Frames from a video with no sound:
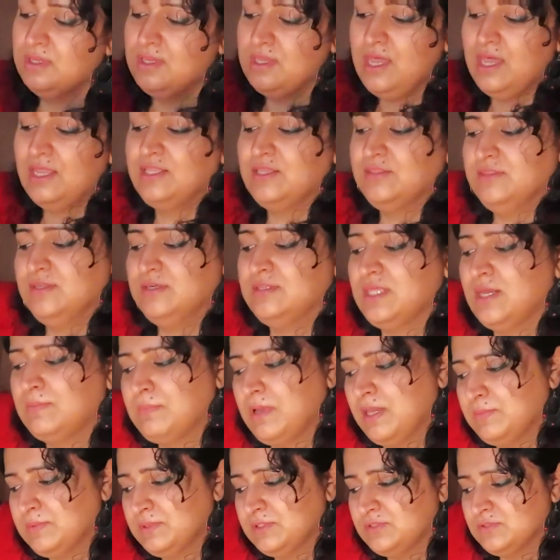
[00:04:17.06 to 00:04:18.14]

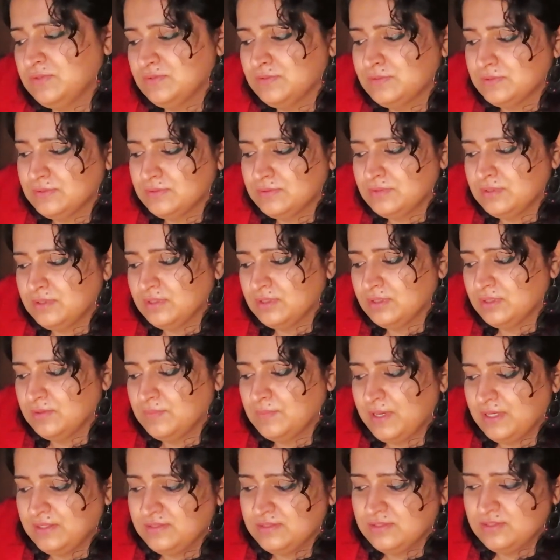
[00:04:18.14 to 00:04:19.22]
might be due to the
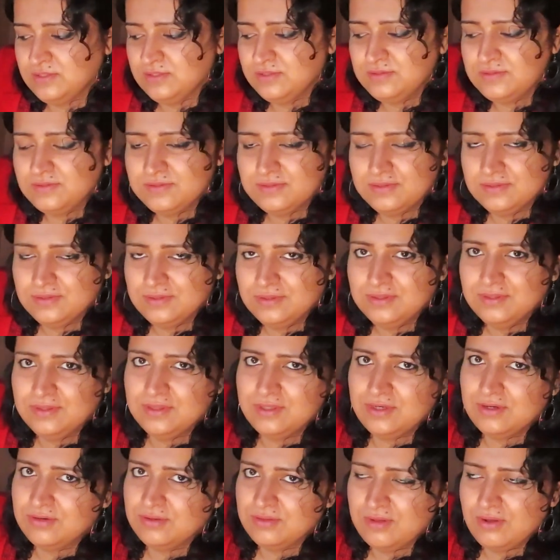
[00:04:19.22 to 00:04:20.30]
capacitors.
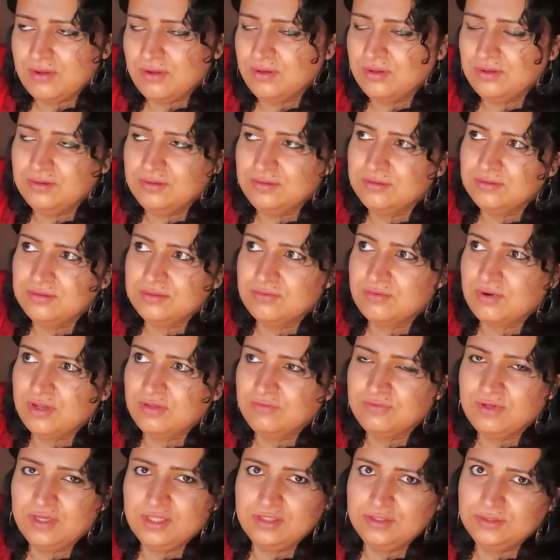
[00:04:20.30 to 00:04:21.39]
They're not the right
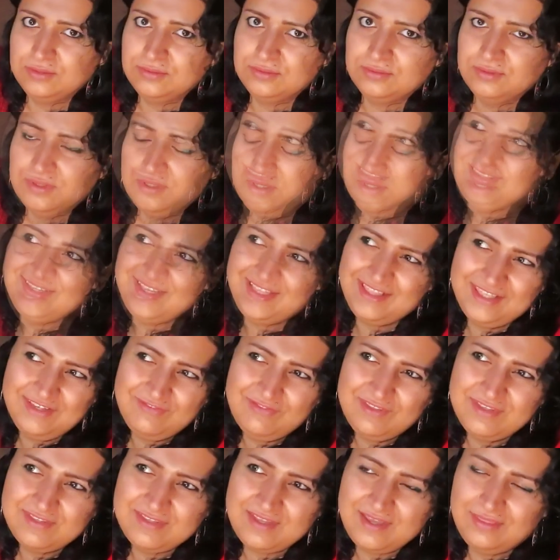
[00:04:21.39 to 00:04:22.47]
value. I'll leave
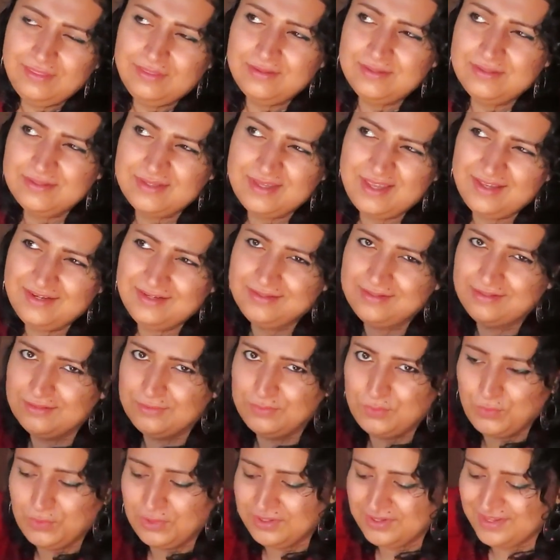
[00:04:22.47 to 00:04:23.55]
this at this kind of didn't
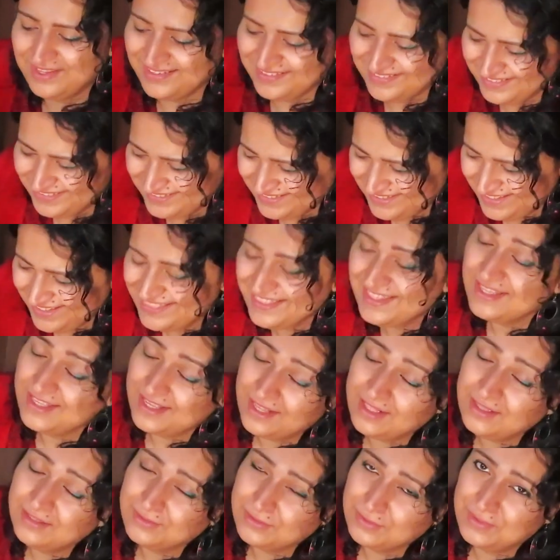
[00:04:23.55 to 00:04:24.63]
work. And then
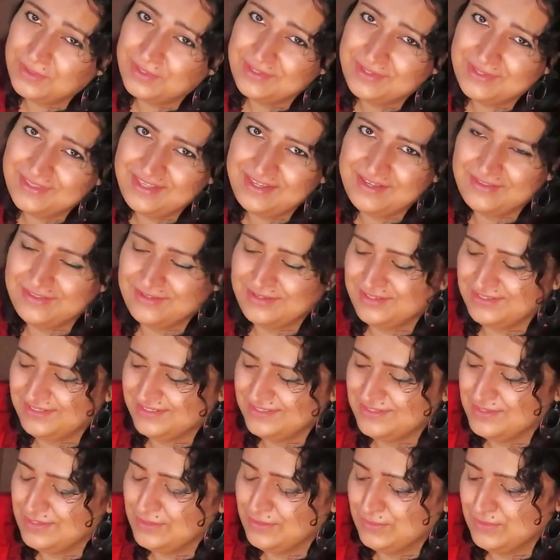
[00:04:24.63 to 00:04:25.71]
I'll go on to the other
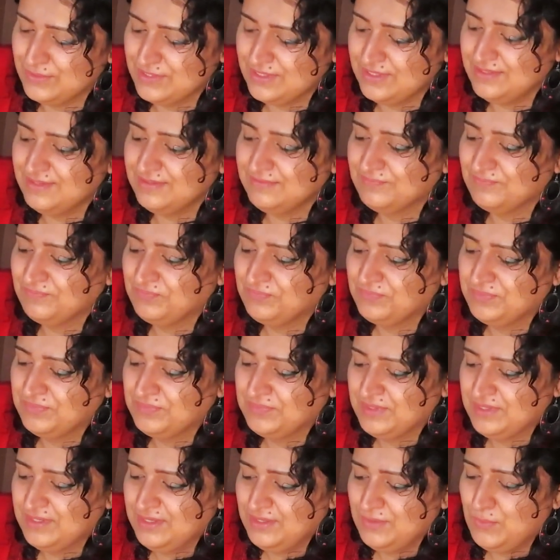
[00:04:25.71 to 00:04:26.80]
solution,
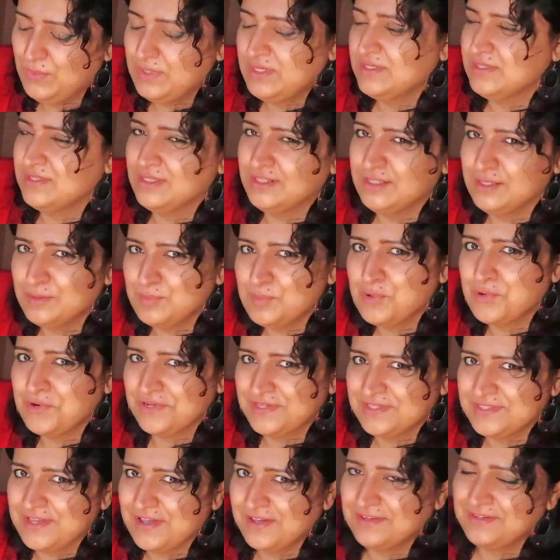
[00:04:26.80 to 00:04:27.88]
which is a little more
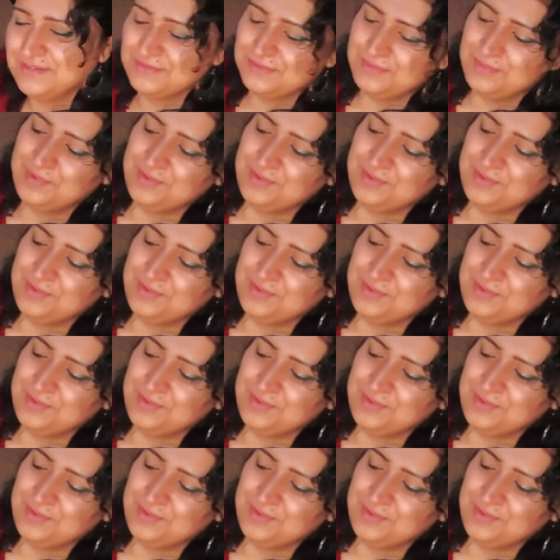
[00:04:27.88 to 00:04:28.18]
exciting to be